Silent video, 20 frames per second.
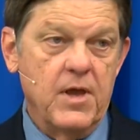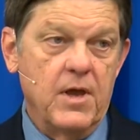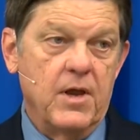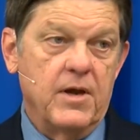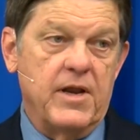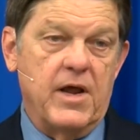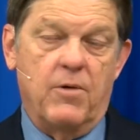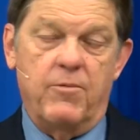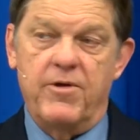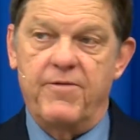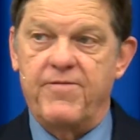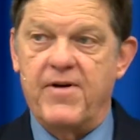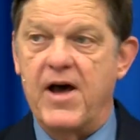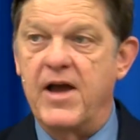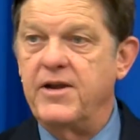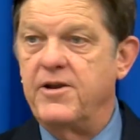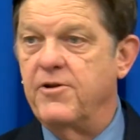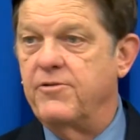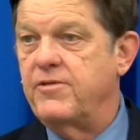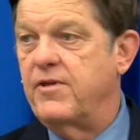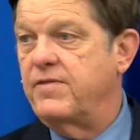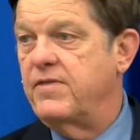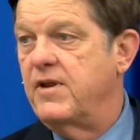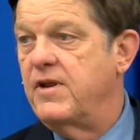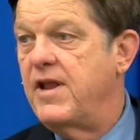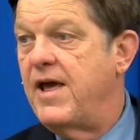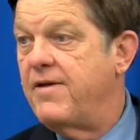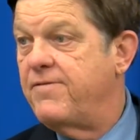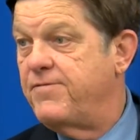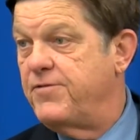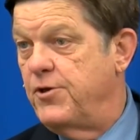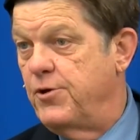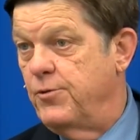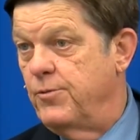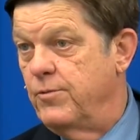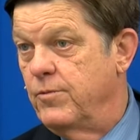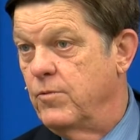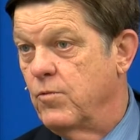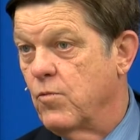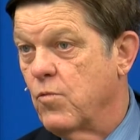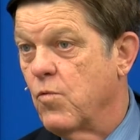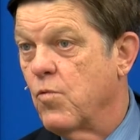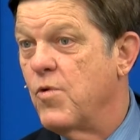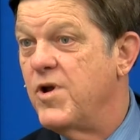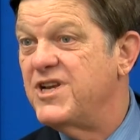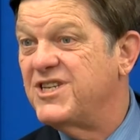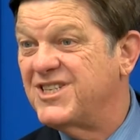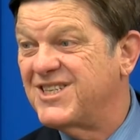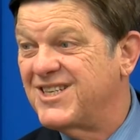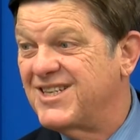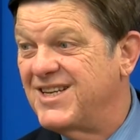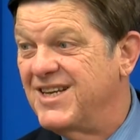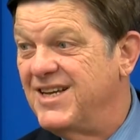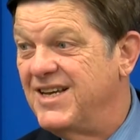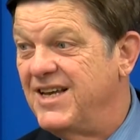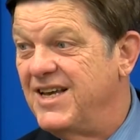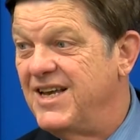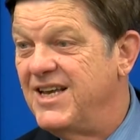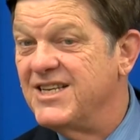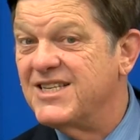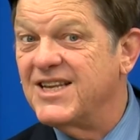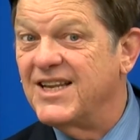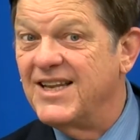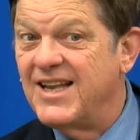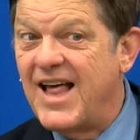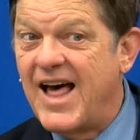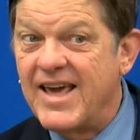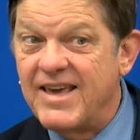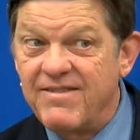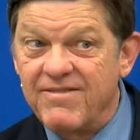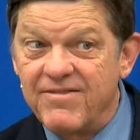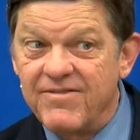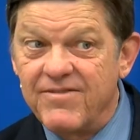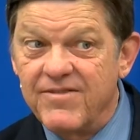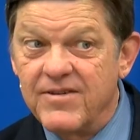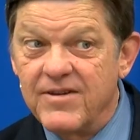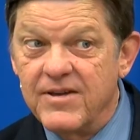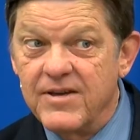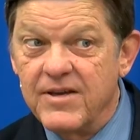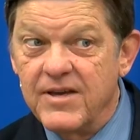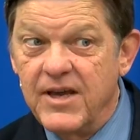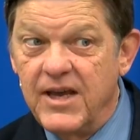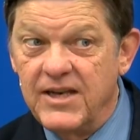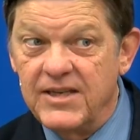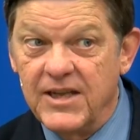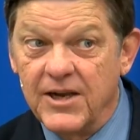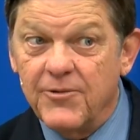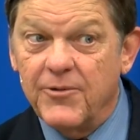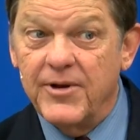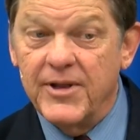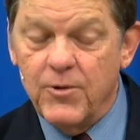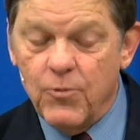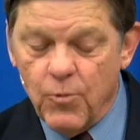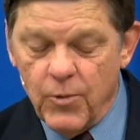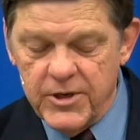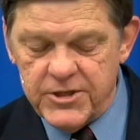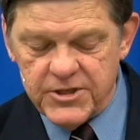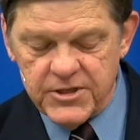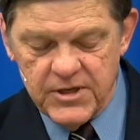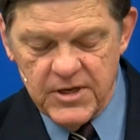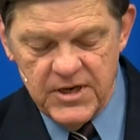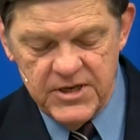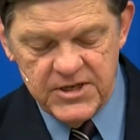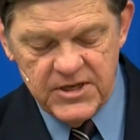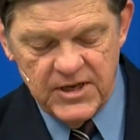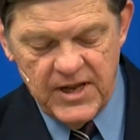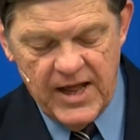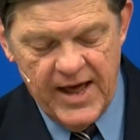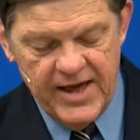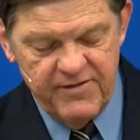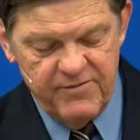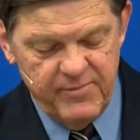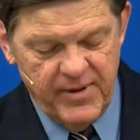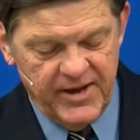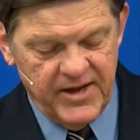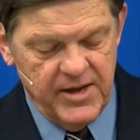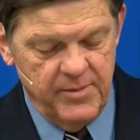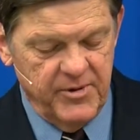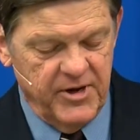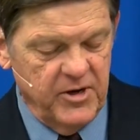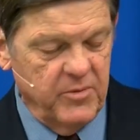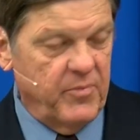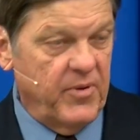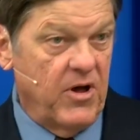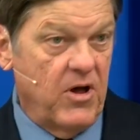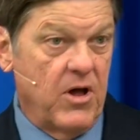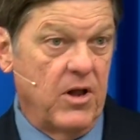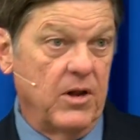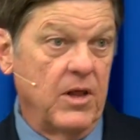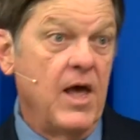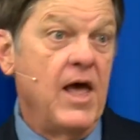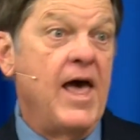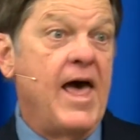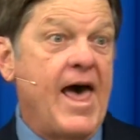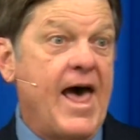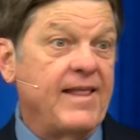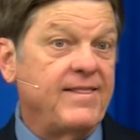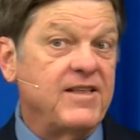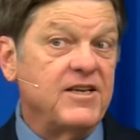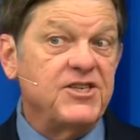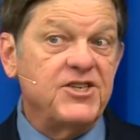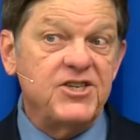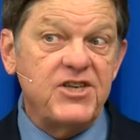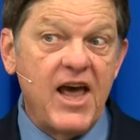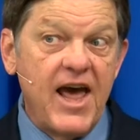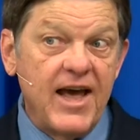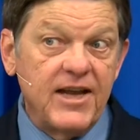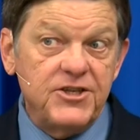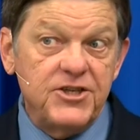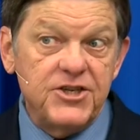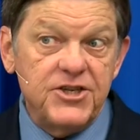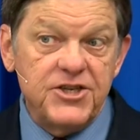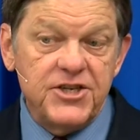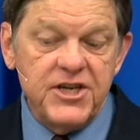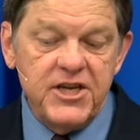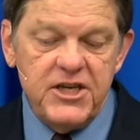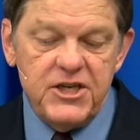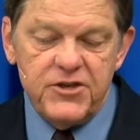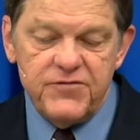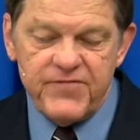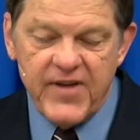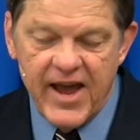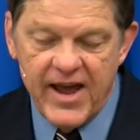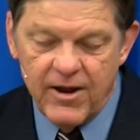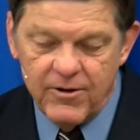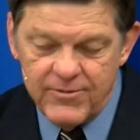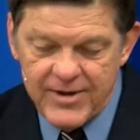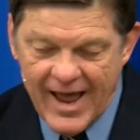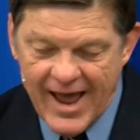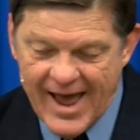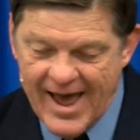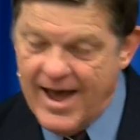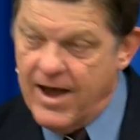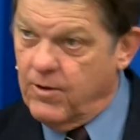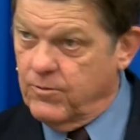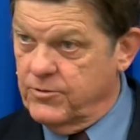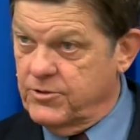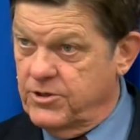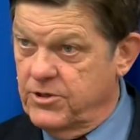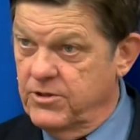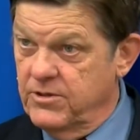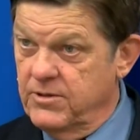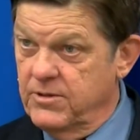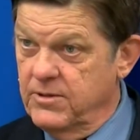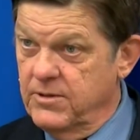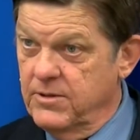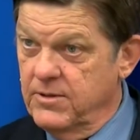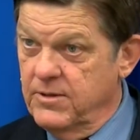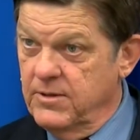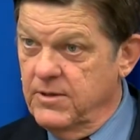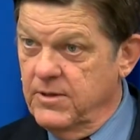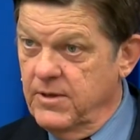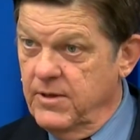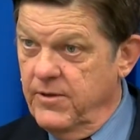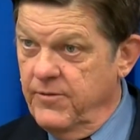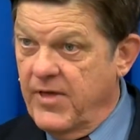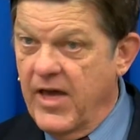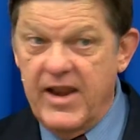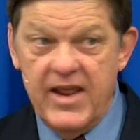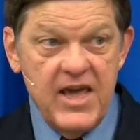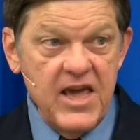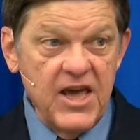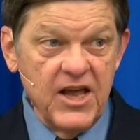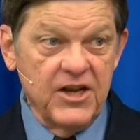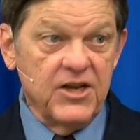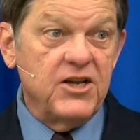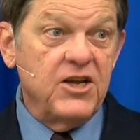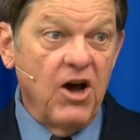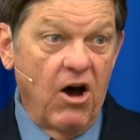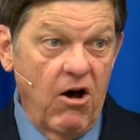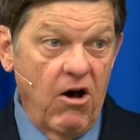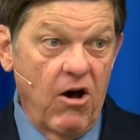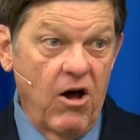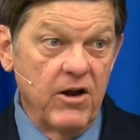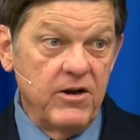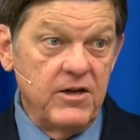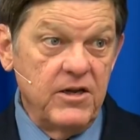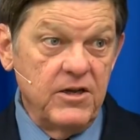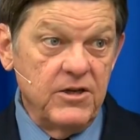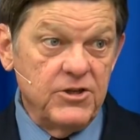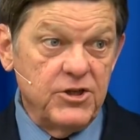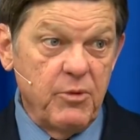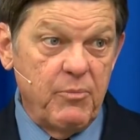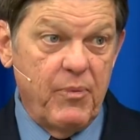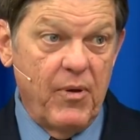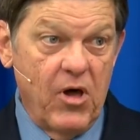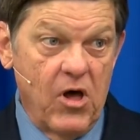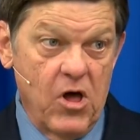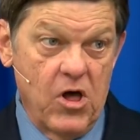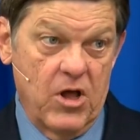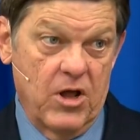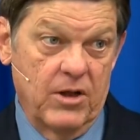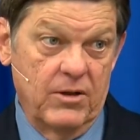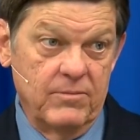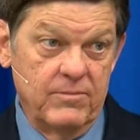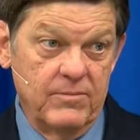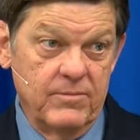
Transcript: Now we find here that the nephew risked his life. He literally risked his life by coming to Paul. Had the Sadducees found out that he had gone to Paul